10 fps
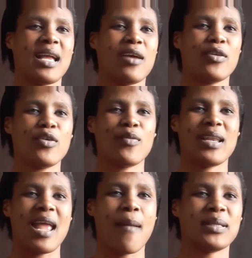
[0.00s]
I don't know what
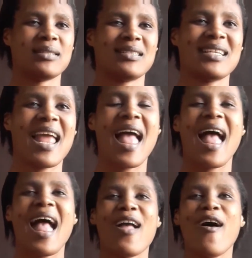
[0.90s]
happened.
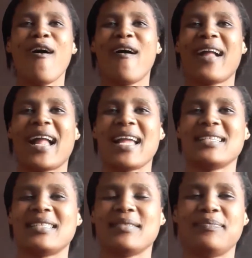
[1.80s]
Yeah,
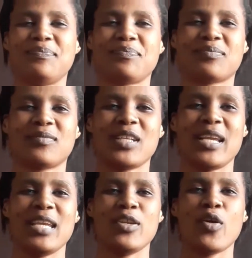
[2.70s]
guys,
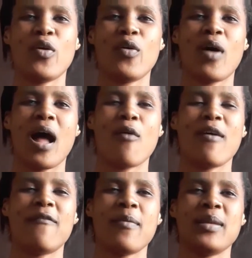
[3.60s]
you know how
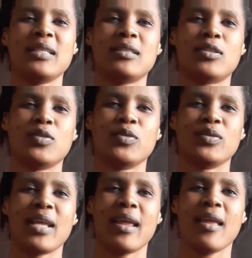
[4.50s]
our families do,
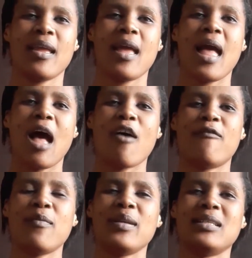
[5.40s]
ne? How
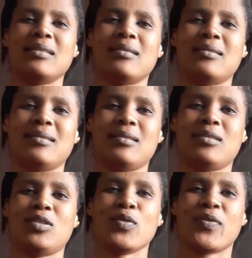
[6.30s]
families
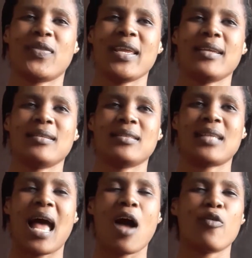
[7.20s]
do things,
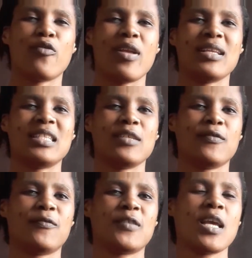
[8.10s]
how
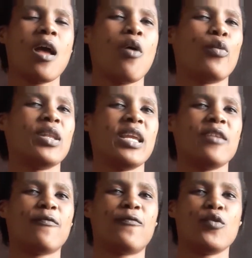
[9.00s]
relatives will
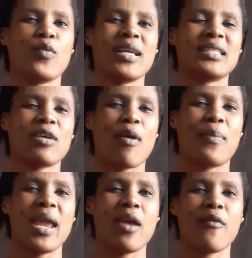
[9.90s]
influence our
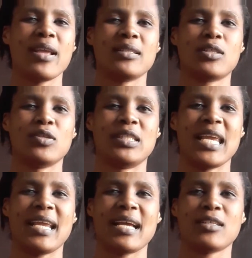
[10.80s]
parents to
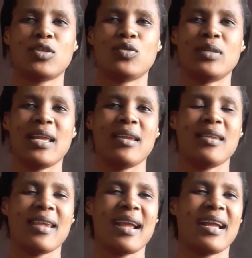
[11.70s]
take us to the
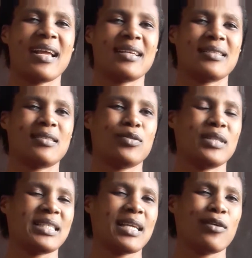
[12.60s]
inyangas, to
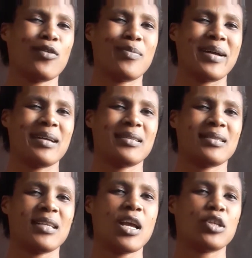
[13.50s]
the
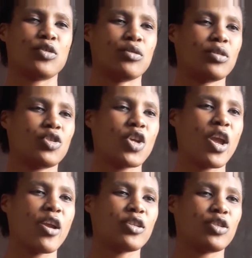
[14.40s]
sangomas, to this
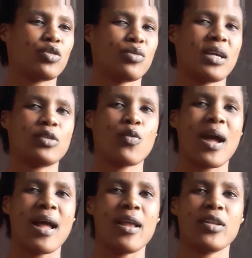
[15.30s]
church, to that
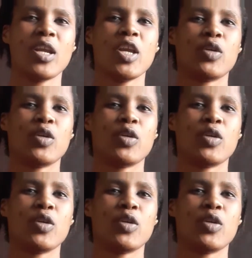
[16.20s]
one.